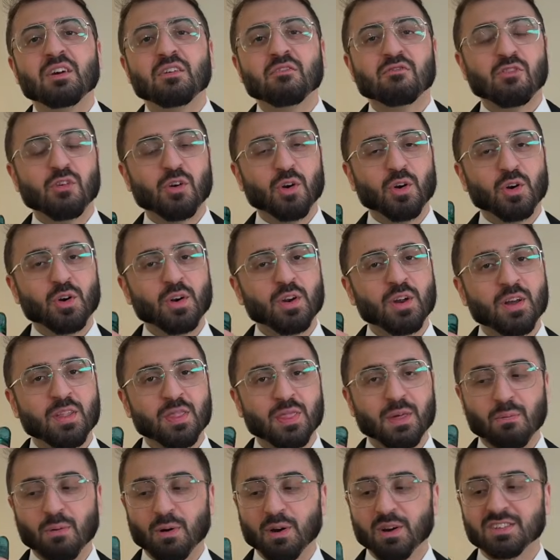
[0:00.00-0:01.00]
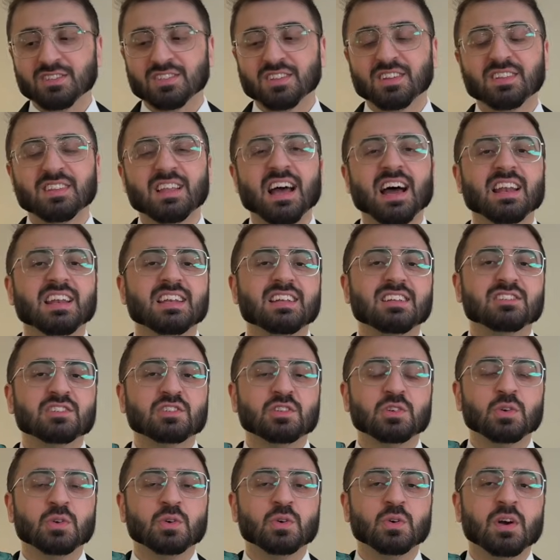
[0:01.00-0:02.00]
for the person that needs
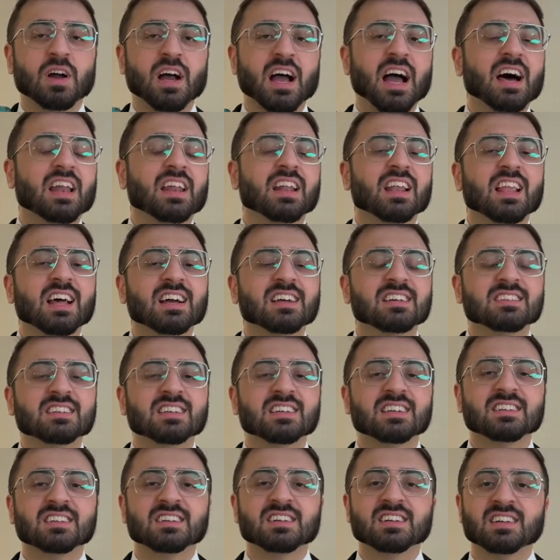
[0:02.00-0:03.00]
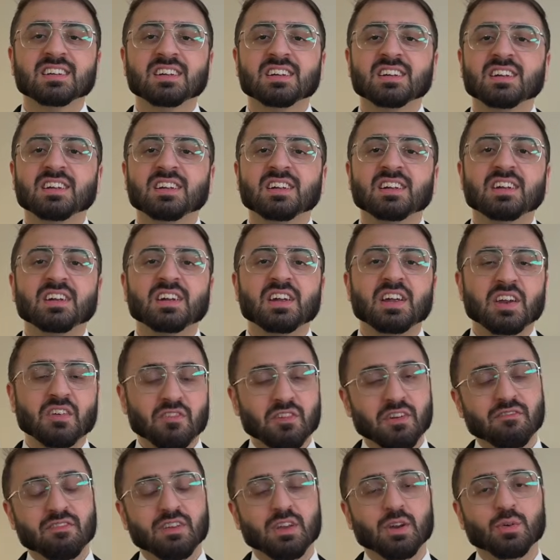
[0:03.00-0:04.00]
to analyze it,
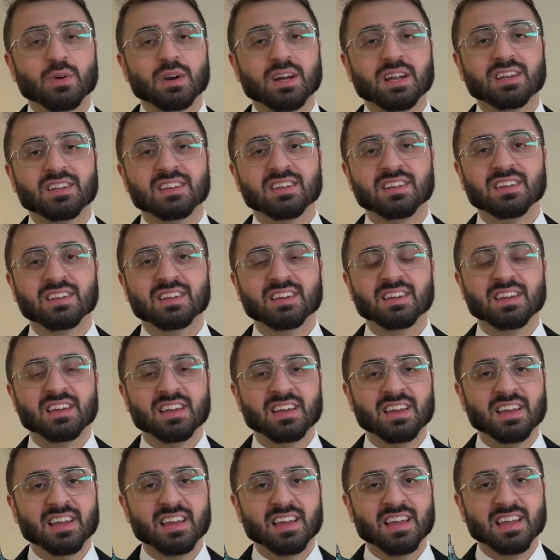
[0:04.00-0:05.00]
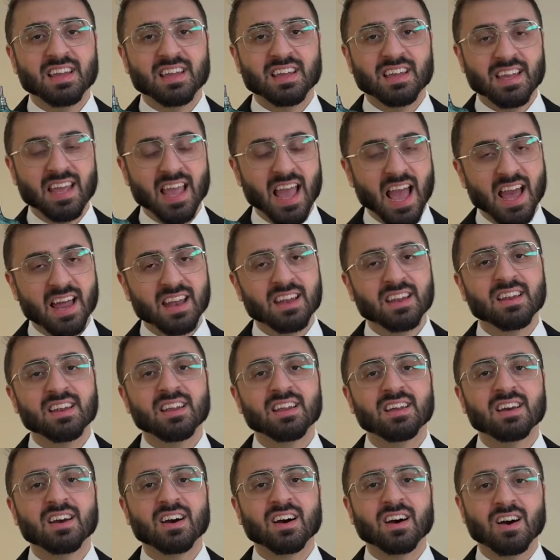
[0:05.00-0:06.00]
review it, can
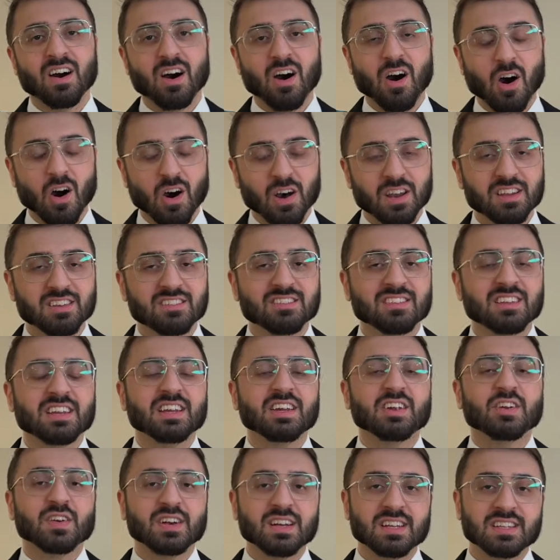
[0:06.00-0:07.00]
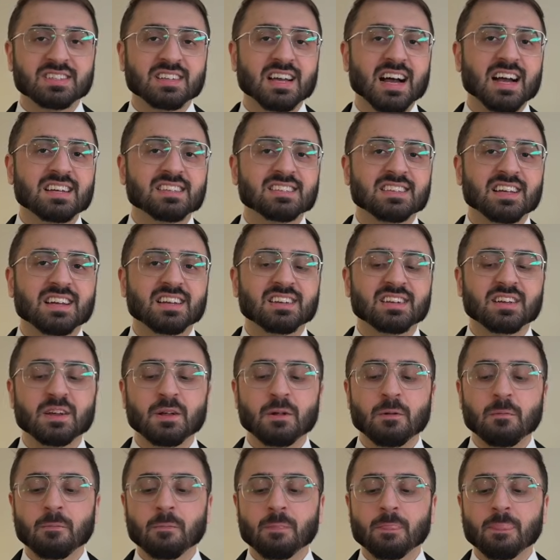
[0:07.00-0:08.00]
honestly criticize it,
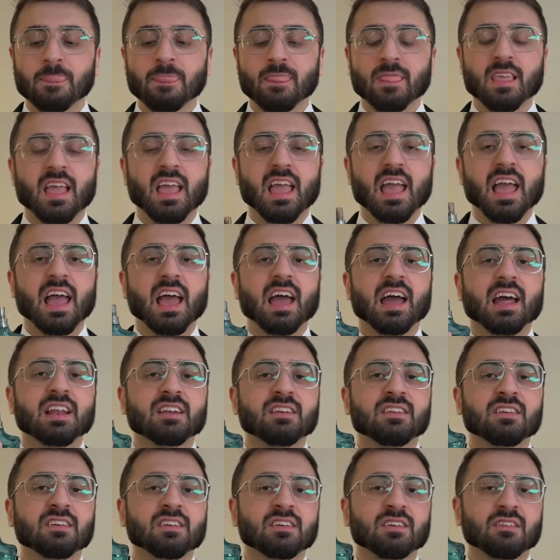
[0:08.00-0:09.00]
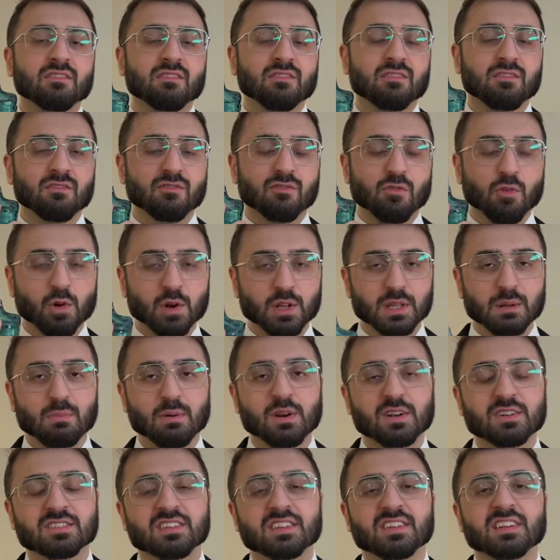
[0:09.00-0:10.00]
and for the
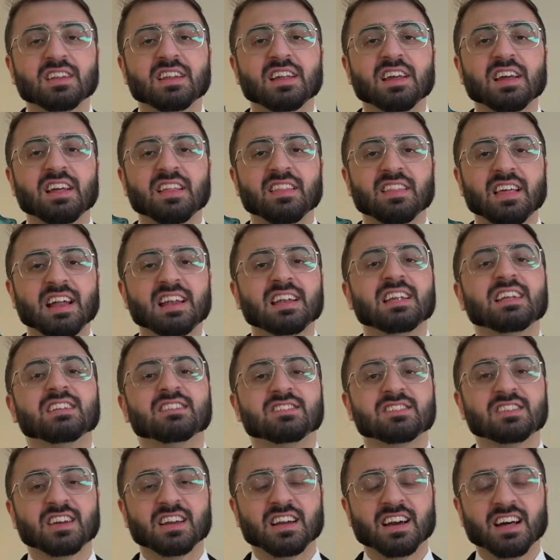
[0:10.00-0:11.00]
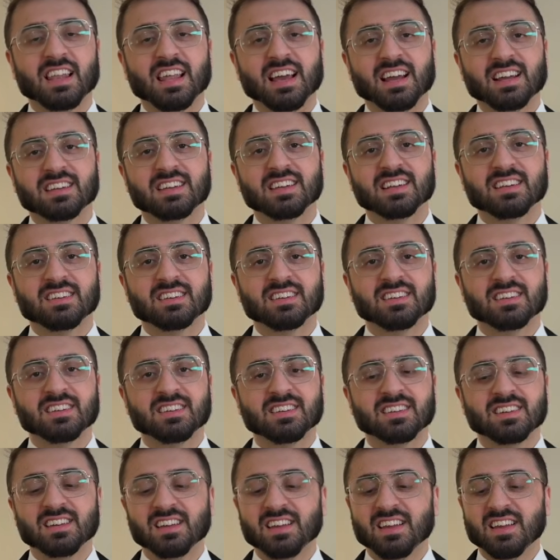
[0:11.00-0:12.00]
person that needs to collect it.
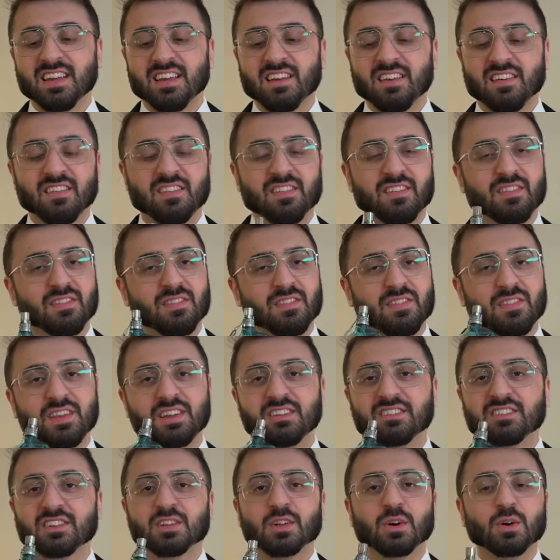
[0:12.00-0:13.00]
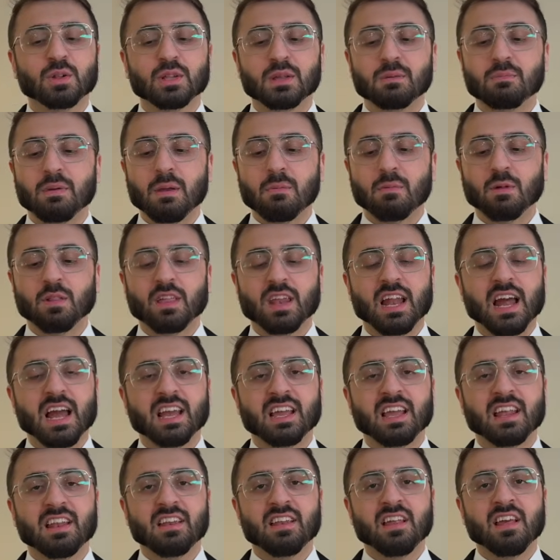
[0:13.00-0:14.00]
These are the only people that I
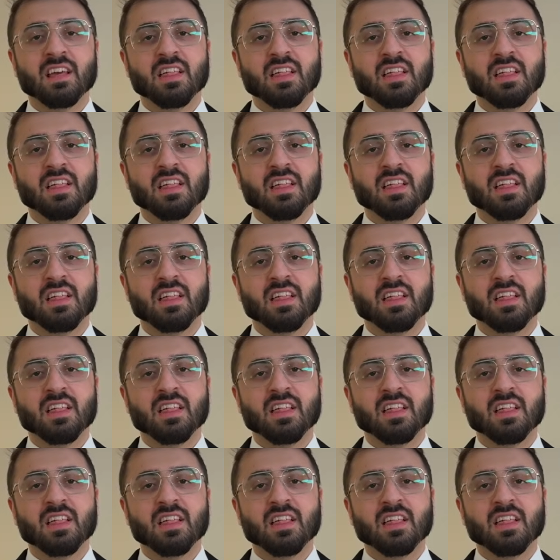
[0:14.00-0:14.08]
can